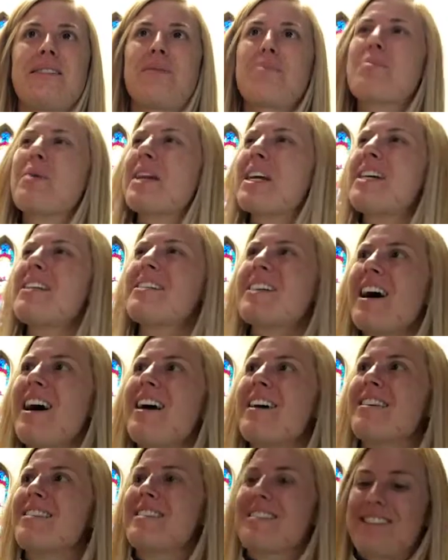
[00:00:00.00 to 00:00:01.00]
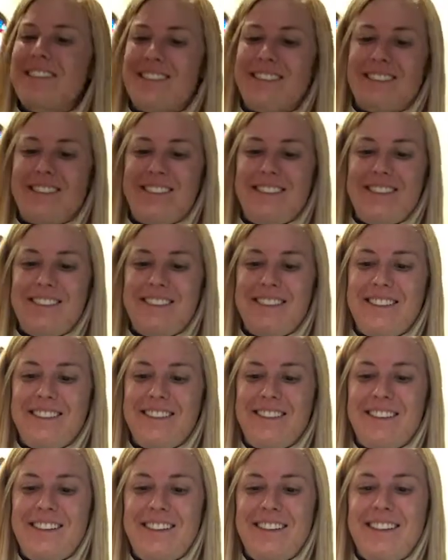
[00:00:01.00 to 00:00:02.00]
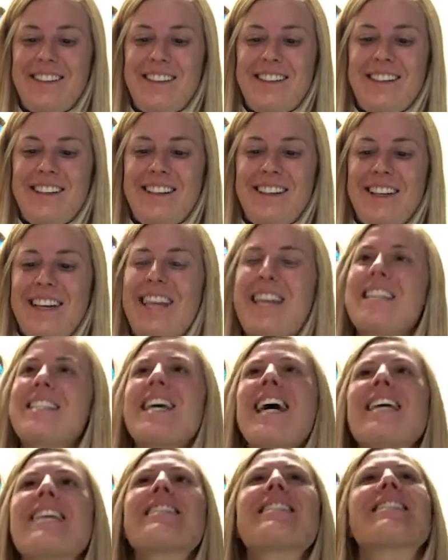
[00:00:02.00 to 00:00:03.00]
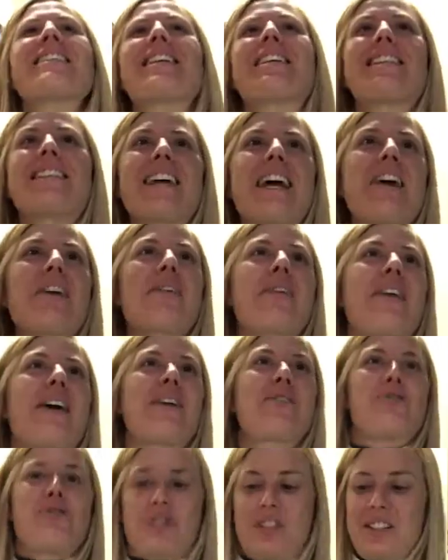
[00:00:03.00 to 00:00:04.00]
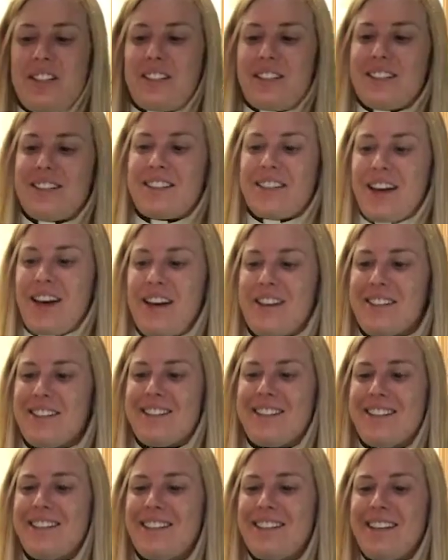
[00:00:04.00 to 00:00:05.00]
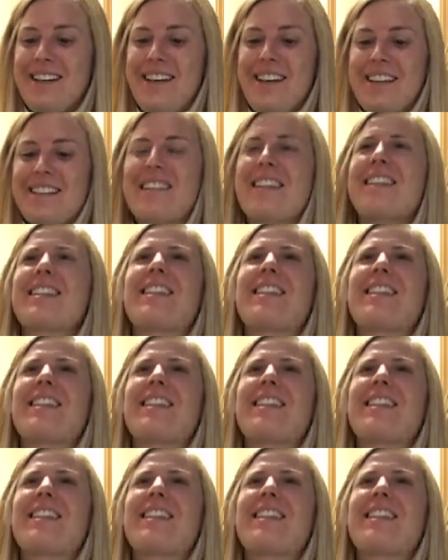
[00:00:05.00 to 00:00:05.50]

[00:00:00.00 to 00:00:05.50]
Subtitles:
But he does. He does the thing that Jesus does, the